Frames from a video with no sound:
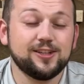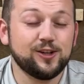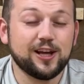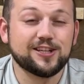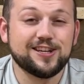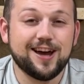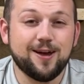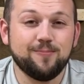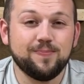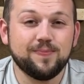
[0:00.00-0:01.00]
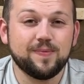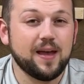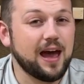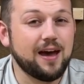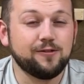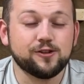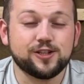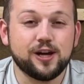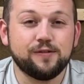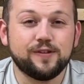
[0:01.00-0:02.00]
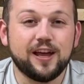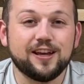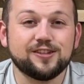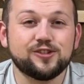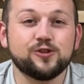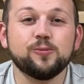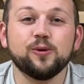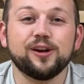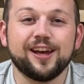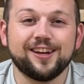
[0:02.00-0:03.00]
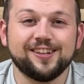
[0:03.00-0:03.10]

next time, have yourself a super day.